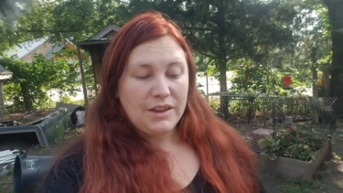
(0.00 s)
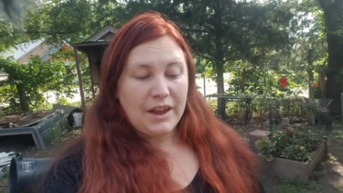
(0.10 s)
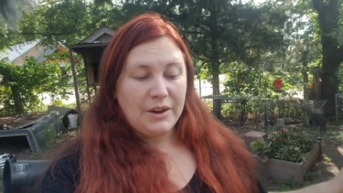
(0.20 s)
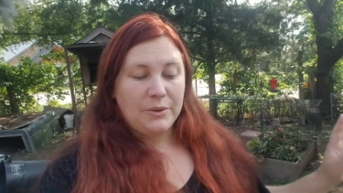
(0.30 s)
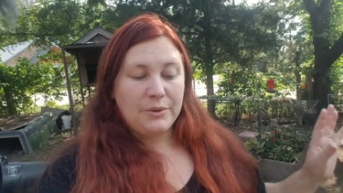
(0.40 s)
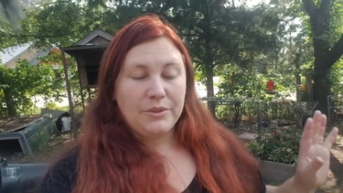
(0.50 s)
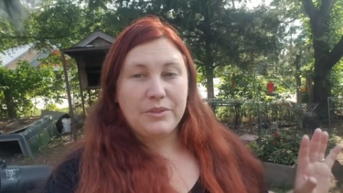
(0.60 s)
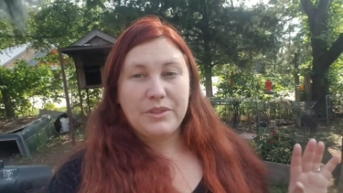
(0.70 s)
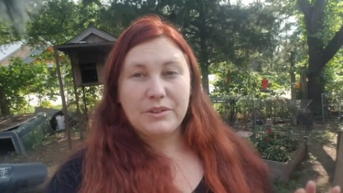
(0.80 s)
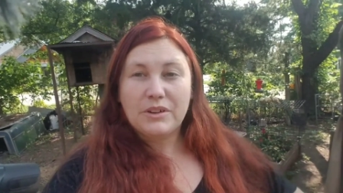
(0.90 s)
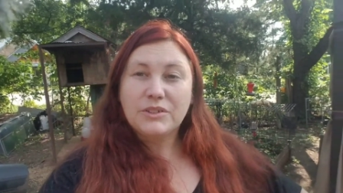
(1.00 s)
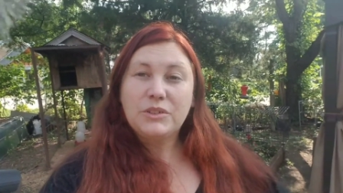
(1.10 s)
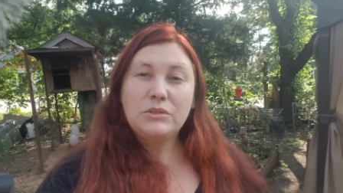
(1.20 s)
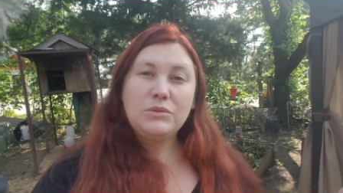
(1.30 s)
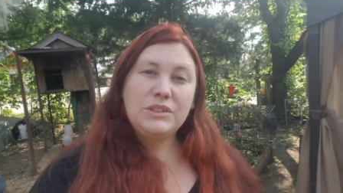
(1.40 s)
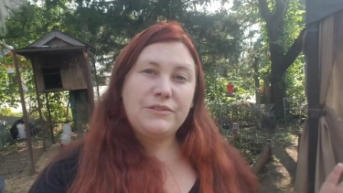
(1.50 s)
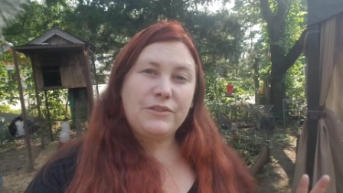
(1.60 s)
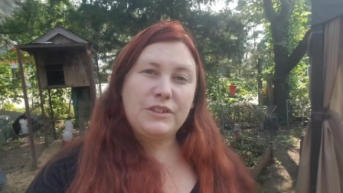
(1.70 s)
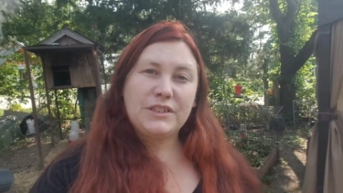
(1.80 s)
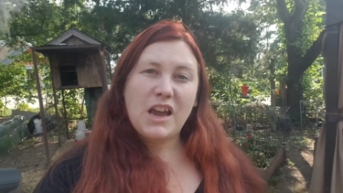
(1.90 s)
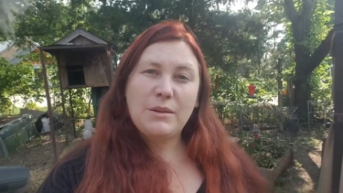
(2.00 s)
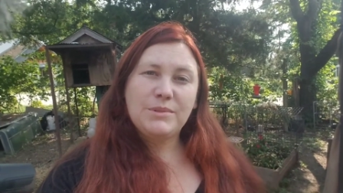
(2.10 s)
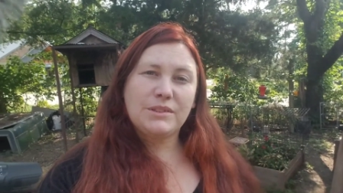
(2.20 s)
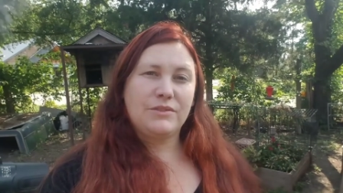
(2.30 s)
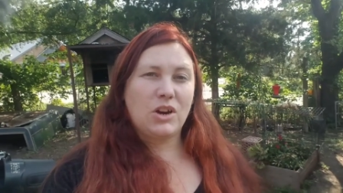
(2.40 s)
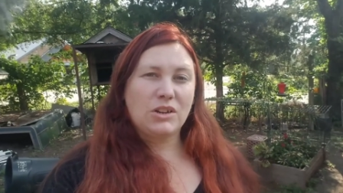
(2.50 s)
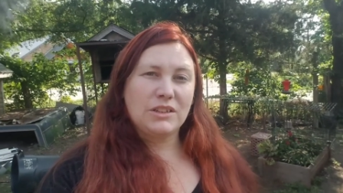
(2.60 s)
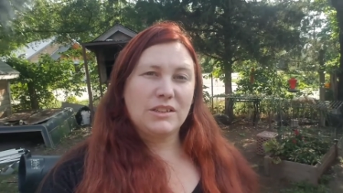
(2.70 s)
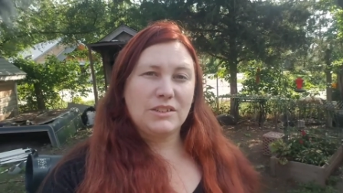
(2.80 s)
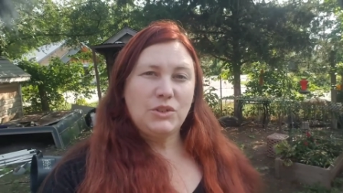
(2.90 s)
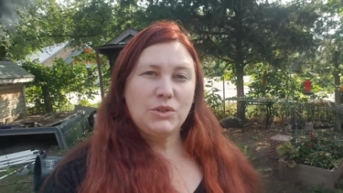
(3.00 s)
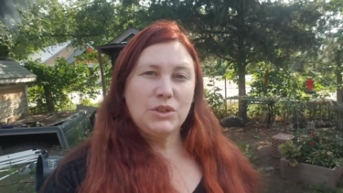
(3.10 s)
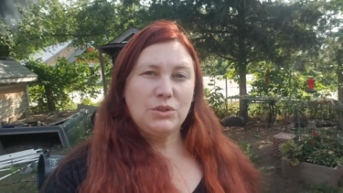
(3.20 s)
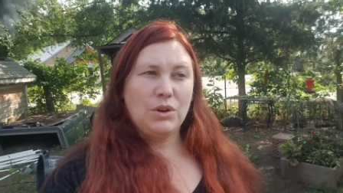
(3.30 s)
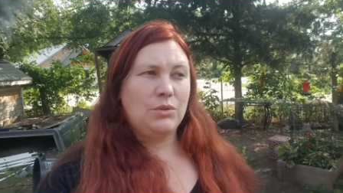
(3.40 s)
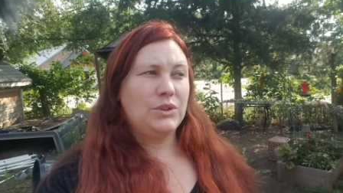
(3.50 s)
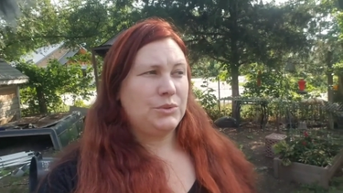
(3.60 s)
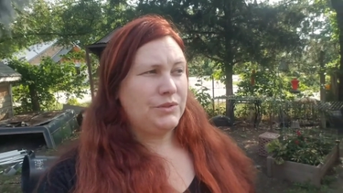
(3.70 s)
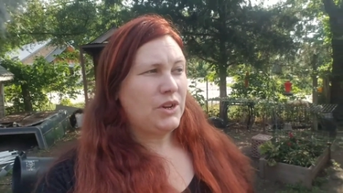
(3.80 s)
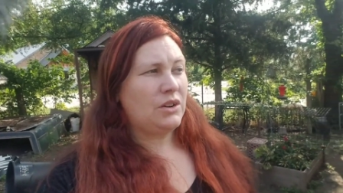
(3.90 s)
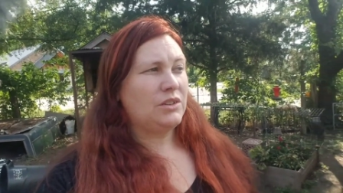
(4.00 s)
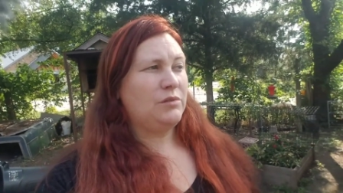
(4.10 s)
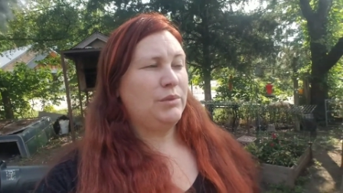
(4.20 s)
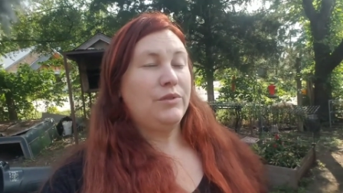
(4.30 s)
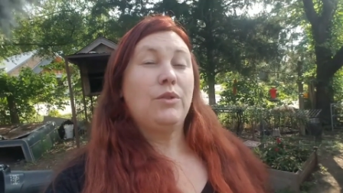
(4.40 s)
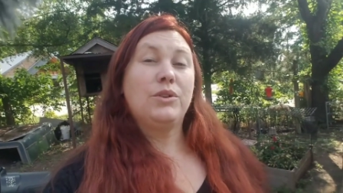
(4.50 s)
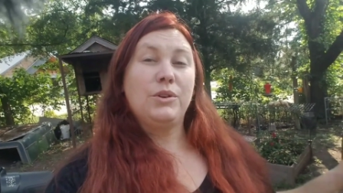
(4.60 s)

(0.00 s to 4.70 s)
Now, there are two different types of garlic that you can grow, which we've talked of before.